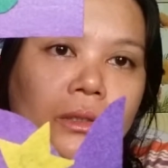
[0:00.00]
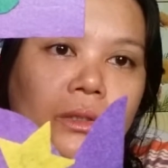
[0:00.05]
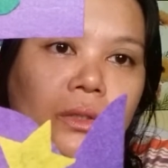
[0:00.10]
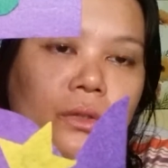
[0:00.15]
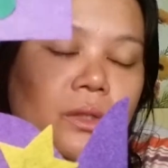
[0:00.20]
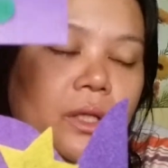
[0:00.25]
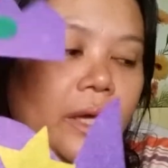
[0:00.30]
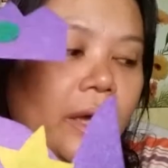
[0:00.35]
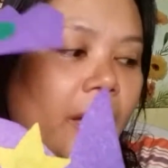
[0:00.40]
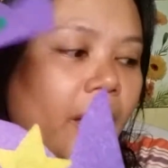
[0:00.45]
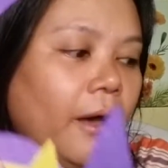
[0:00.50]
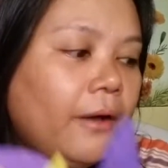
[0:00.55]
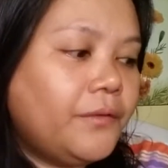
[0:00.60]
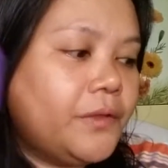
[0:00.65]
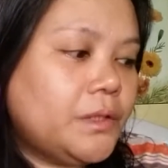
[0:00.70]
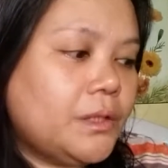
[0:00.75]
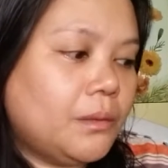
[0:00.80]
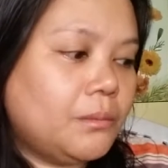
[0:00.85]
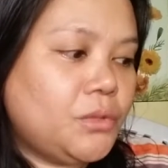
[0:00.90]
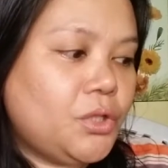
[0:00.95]
So they have
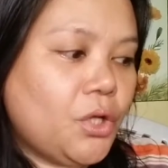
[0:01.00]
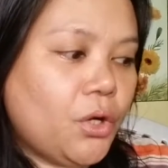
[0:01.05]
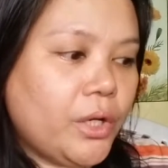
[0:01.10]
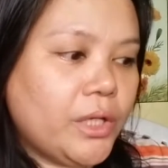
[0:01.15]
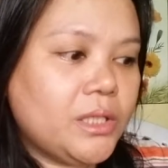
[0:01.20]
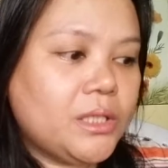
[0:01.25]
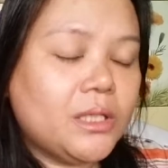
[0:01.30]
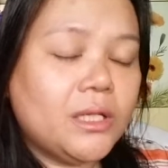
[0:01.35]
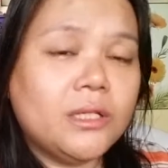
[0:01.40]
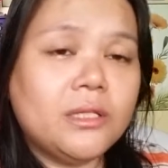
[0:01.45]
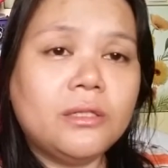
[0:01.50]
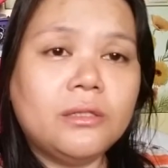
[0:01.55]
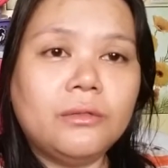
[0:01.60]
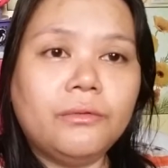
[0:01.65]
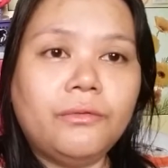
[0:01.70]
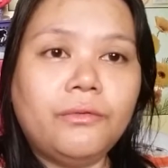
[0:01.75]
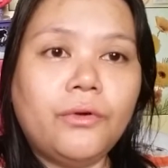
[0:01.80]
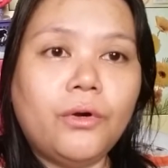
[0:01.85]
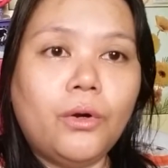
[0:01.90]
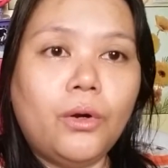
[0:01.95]
some choices
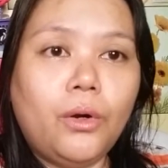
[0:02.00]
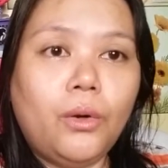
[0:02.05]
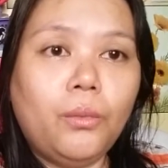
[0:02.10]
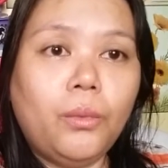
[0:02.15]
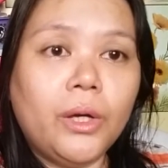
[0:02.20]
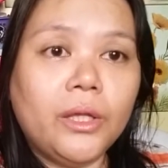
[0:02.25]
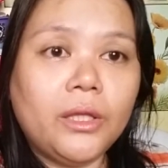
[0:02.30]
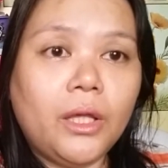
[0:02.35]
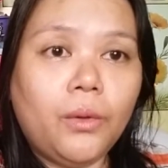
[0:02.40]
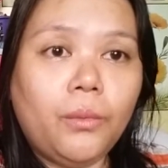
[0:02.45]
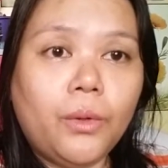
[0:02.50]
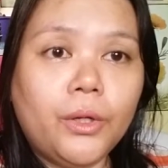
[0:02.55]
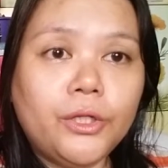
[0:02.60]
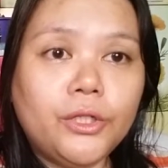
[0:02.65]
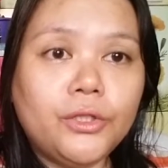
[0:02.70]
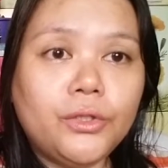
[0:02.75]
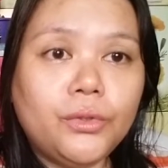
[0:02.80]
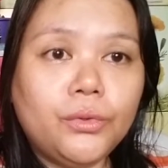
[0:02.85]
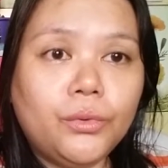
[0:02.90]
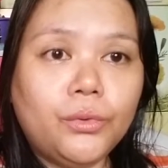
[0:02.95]
for what they
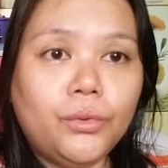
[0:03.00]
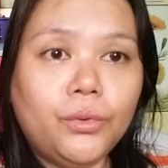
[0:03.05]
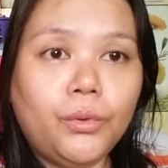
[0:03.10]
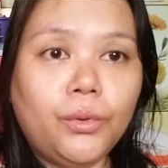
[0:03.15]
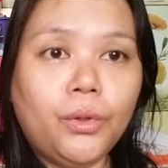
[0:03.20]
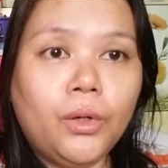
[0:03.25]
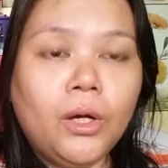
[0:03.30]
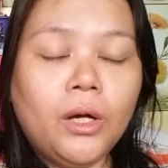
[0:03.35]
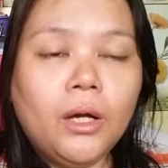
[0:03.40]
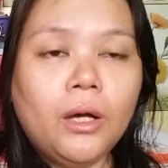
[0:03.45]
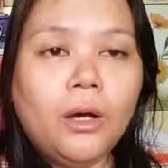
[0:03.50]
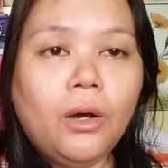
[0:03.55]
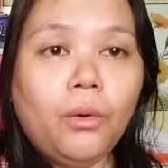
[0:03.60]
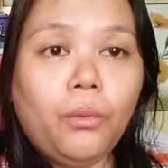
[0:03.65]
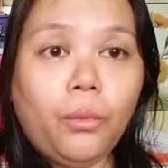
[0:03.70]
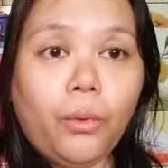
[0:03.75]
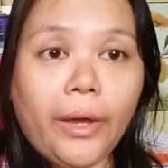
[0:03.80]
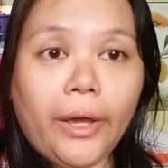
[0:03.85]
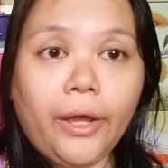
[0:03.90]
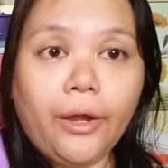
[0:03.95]
wanted to
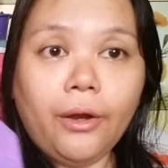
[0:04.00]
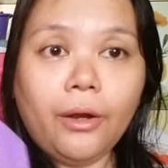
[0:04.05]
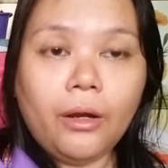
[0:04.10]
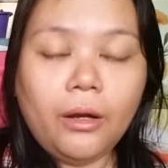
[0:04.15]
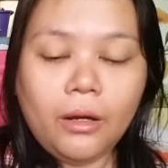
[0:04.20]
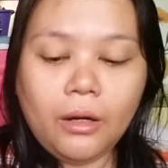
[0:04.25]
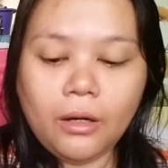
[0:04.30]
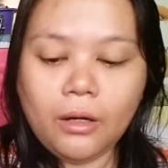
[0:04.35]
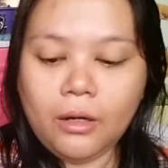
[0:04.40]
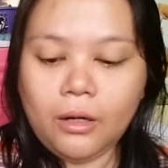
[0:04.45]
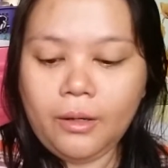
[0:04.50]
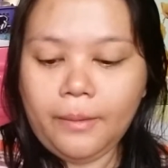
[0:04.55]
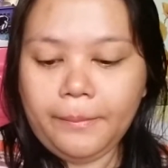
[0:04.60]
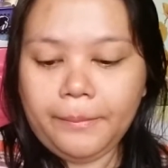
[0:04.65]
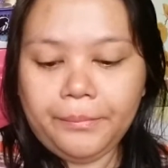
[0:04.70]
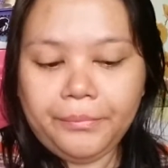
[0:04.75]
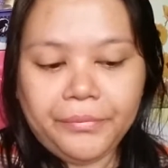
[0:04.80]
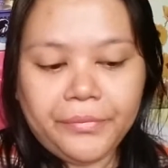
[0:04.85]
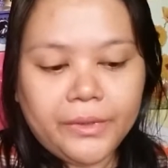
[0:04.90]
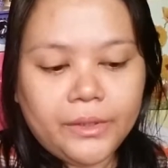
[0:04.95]
wear.
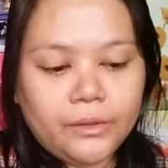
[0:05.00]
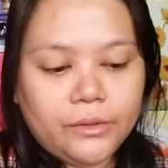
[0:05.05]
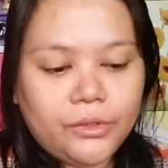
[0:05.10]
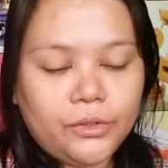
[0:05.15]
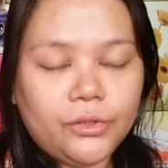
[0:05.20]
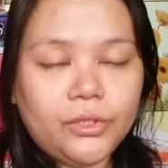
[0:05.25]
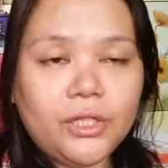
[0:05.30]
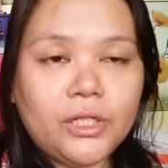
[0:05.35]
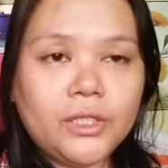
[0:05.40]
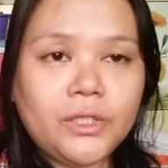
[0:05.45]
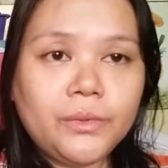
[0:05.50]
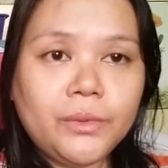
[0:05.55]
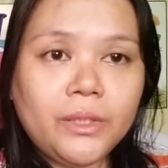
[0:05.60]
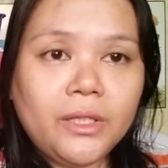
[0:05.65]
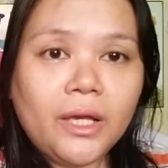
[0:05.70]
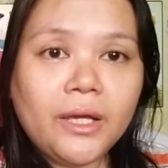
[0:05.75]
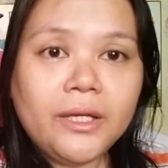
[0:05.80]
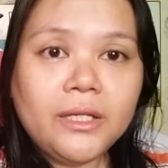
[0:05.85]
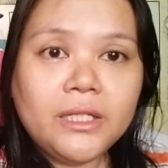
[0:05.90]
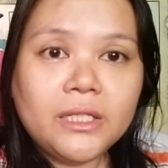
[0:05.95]
So this
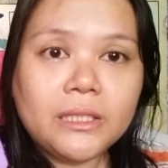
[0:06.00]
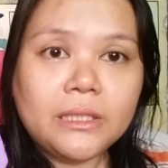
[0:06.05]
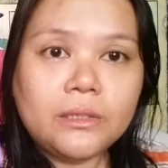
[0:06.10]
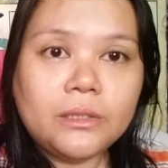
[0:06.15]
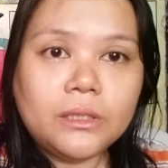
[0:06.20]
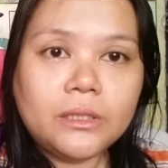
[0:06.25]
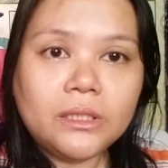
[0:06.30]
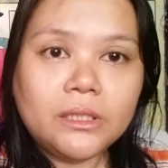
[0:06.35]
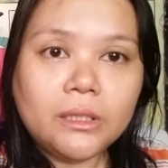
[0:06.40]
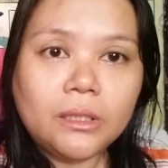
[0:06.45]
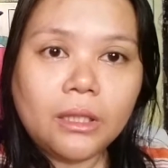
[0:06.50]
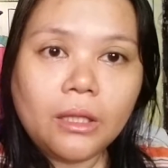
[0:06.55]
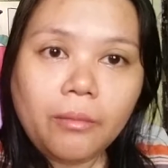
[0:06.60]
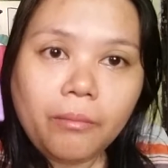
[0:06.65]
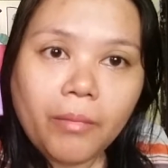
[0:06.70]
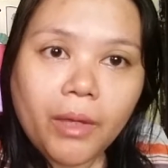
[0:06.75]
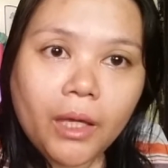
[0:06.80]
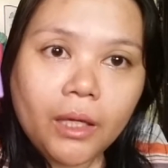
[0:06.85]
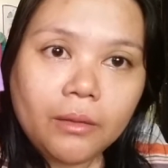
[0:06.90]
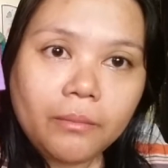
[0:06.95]
one I just recently
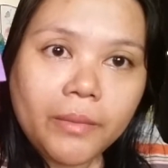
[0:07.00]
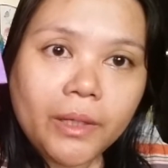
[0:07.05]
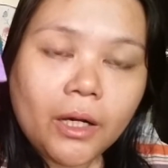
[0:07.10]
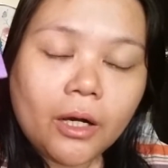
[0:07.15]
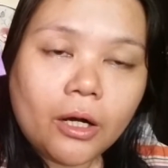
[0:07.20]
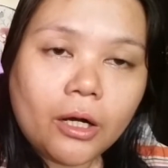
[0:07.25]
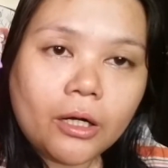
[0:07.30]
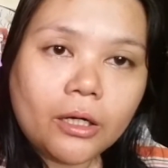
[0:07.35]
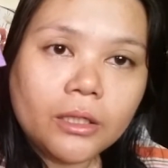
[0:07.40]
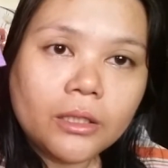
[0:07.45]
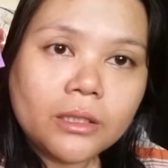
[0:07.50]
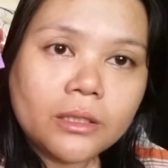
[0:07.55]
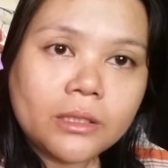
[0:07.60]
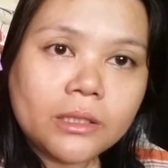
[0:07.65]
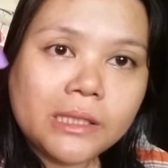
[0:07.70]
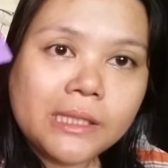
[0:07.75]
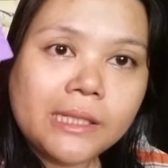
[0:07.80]
made because